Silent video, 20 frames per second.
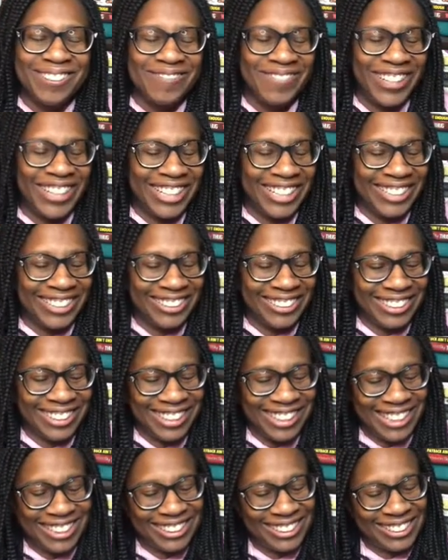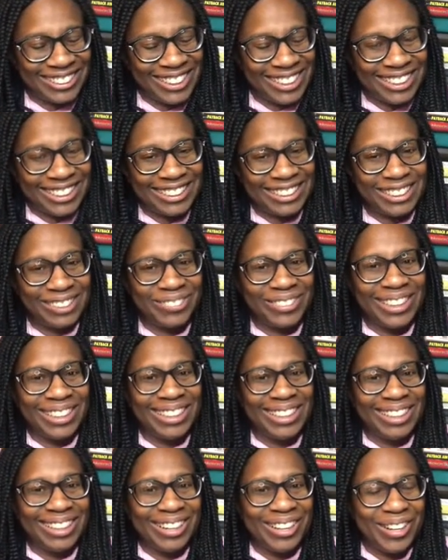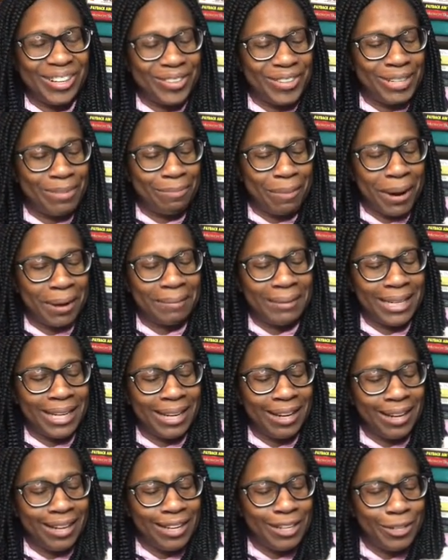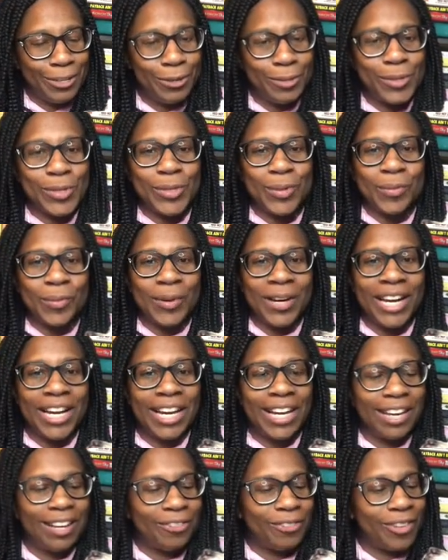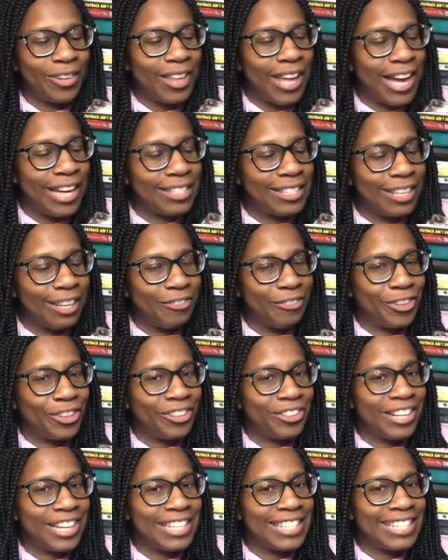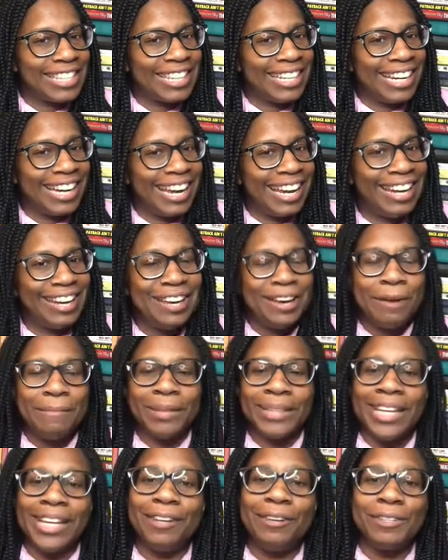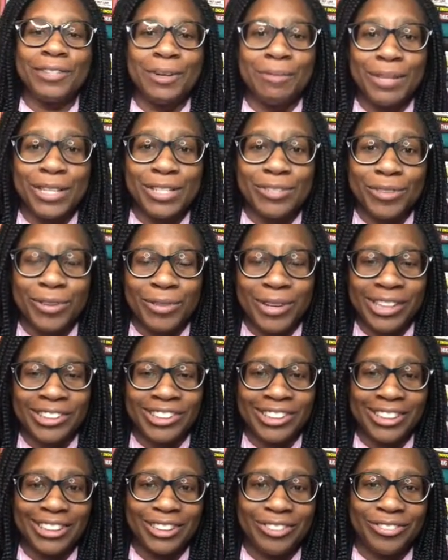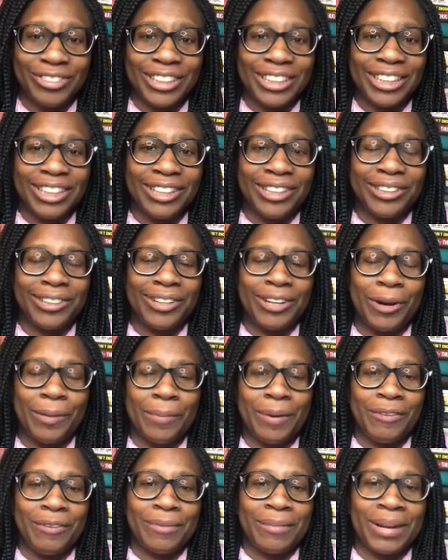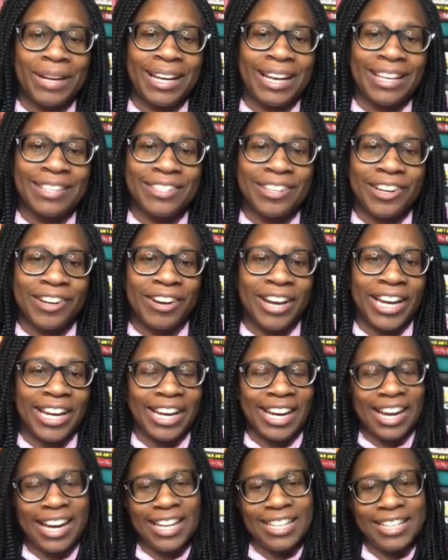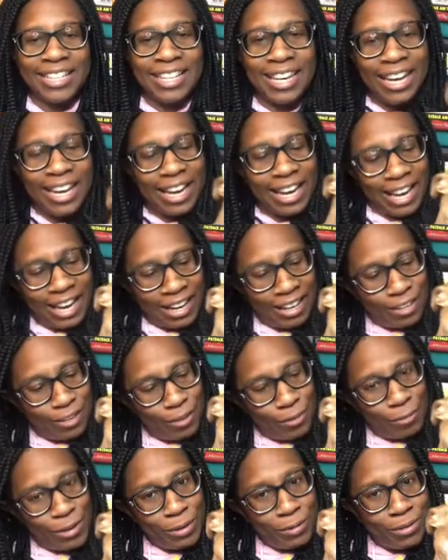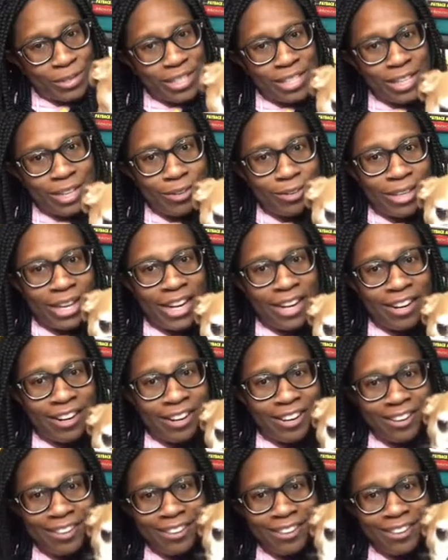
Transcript: Other than that though, like I said, we're gonna go and probably do some reading and relaxing for the rest of the night. But thank you so much for watching this video. I hope everybody has a great night, and we will see you later.